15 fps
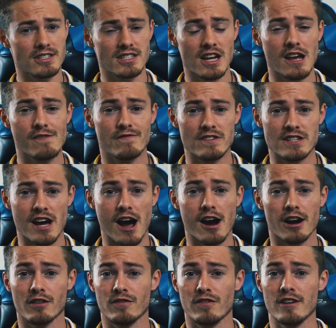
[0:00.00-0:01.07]
estate
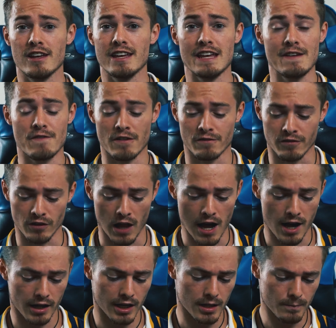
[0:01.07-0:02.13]
photography, even
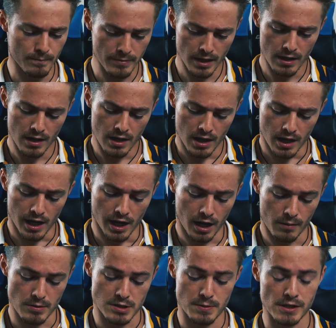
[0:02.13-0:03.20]
vlogging.
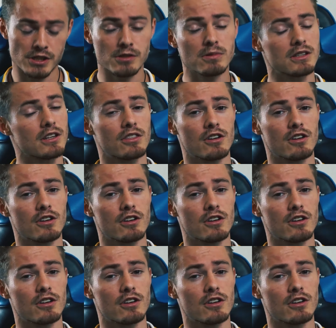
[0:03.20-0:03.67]
Especially with the